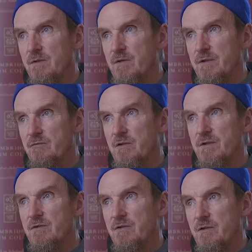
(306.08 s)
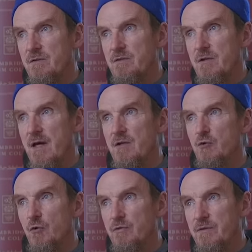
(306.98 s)
that it releases
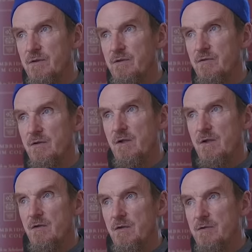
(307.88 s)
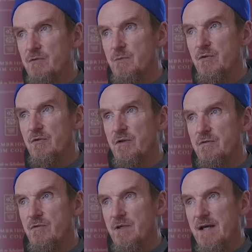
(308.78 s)
endorphins, that it
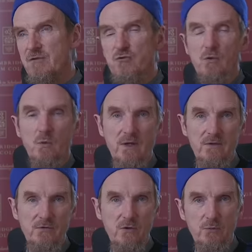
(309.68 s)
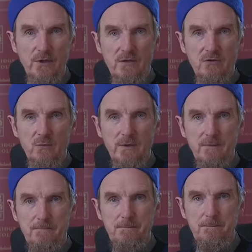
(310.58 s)
represents the natural way for the brain to be.
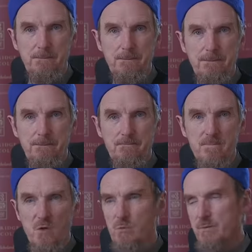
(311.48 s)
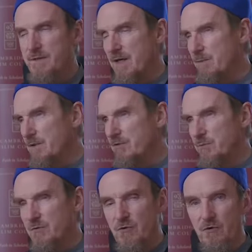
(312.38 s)
Human
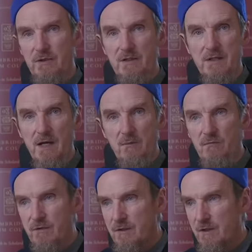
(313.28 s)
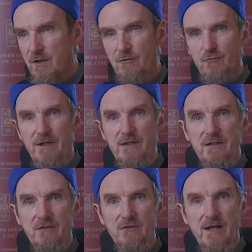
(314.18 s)
metabolism is not geared up for
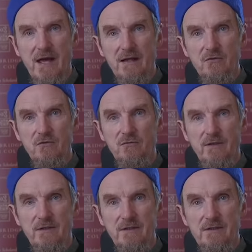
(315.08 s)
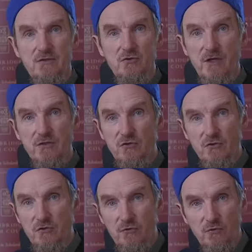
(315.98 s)
regular snacks, regular
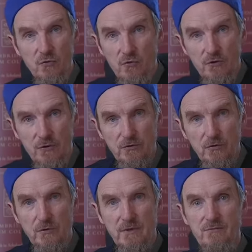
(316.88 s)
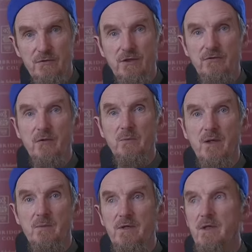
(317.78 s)
injections of sucrose or whatever else it
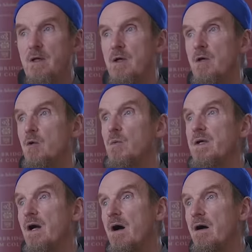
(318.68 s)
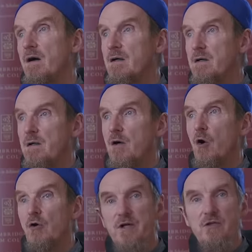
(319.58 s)
might be. We are
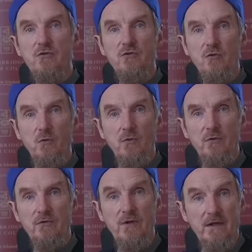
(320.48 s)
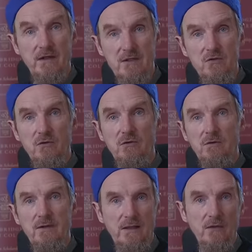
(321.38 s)
oriented towards
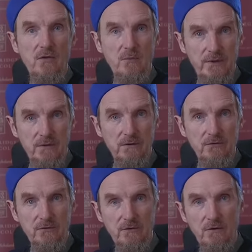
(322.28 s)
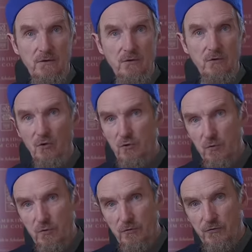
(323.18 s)
occasional healthy meals, not
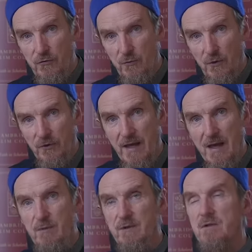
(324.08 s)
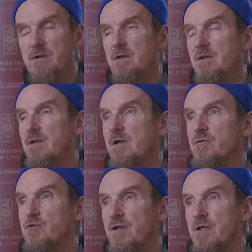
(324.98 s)
towards the modern habit
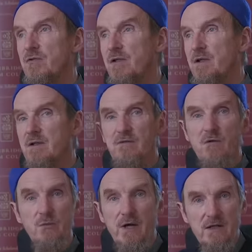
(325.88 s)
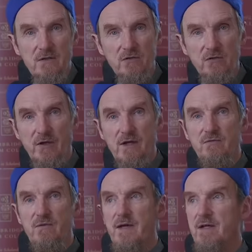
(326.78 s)
of grazing, and the brain is designed
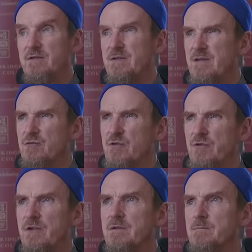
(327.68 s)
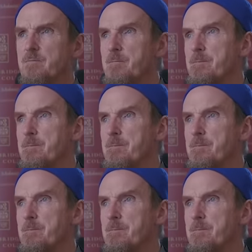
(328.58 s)
for that. And as a result,